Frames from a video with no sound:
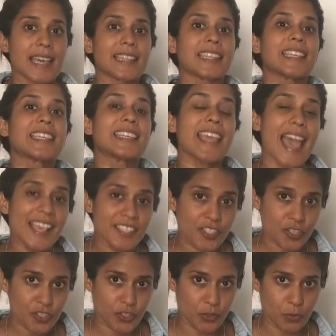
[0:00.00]
The
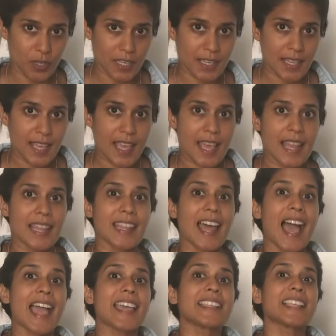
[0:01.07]
gastrozoid
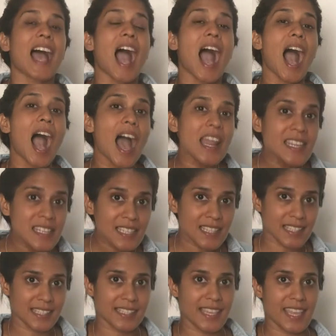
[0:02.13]
lies under
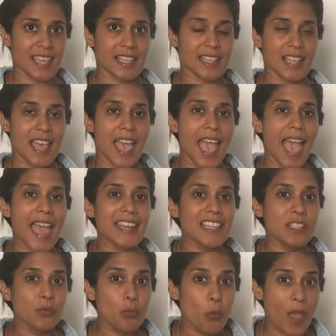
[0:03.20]
the sail and
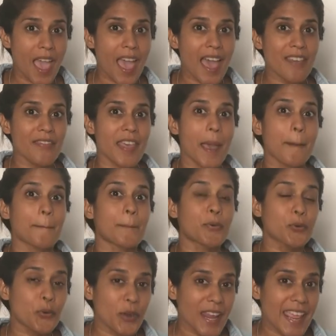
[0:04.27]
is where their
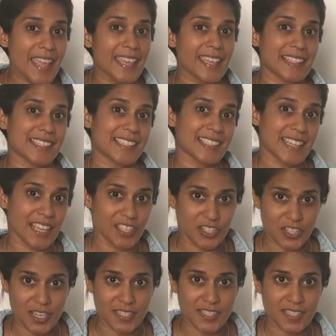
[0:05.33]
prey gets
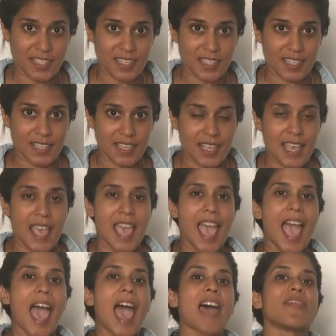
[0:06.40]
digested.
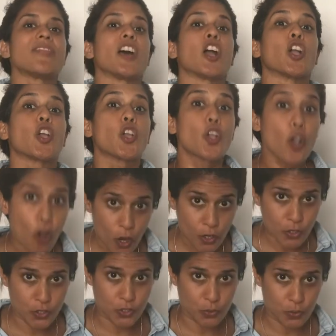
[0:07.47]
And the
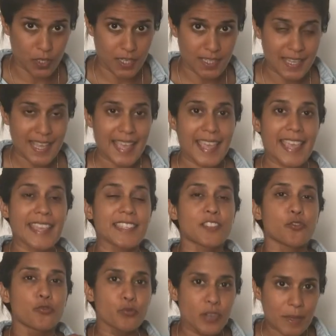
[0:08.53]
gonozoid is
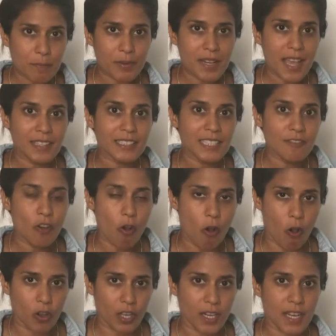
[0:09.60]
the reproductive
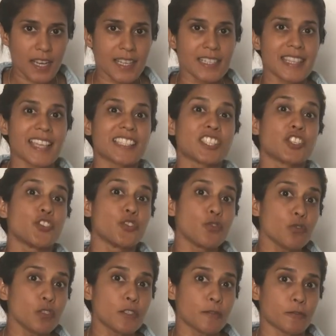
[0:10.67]
organ that's
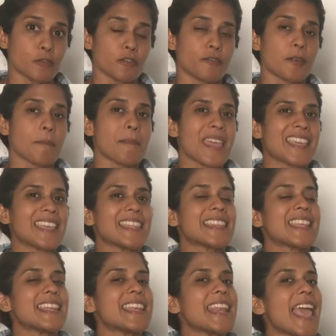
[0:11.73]
useful for making
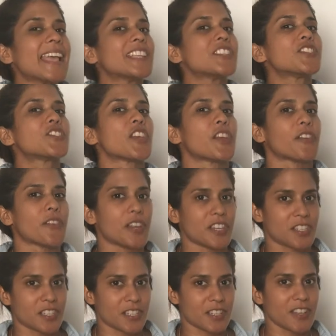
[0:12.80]
the next
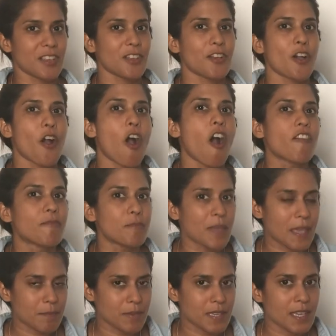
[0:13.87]
generation of
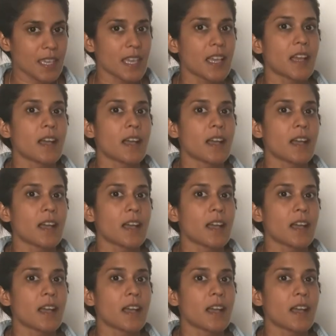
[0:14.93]
baby